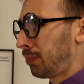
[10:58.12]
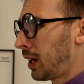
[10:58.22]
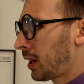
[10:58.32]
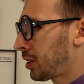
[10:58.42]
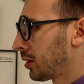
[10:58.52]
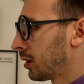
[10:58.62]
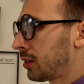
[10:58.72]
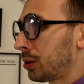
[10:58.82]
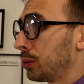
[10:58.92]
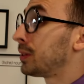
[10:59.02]
Partial
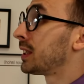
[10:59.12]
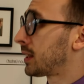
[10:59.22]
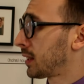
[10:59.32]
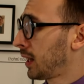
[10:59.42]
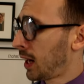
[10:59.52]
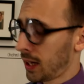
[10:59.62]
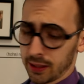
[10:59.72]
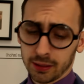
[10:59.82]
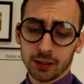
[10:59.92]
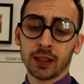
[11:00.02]
to
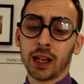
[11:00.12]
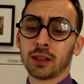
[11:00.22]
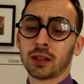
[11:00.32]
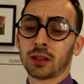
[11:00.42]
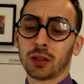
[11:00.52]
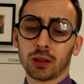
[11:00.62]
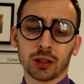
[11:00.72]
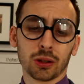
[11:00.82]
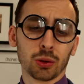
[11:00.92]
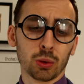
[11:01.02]
disguise and entered
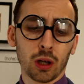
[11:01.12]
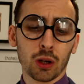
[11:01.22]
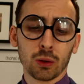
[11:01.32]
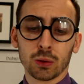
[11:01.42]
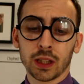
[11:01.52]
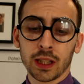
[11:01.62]
Doctor Who Road